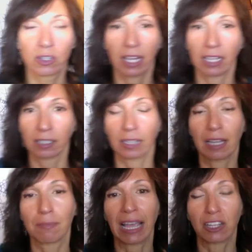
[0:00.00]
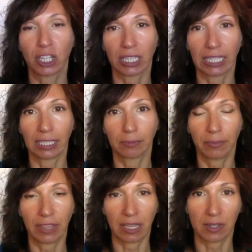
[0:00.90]
and, and magically
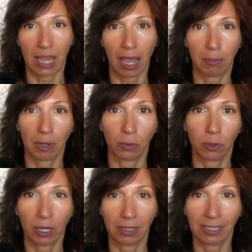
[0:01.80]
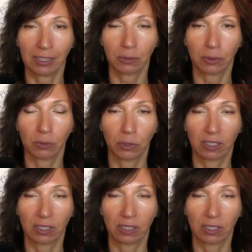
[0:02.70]
things happen. We're not dealing with, with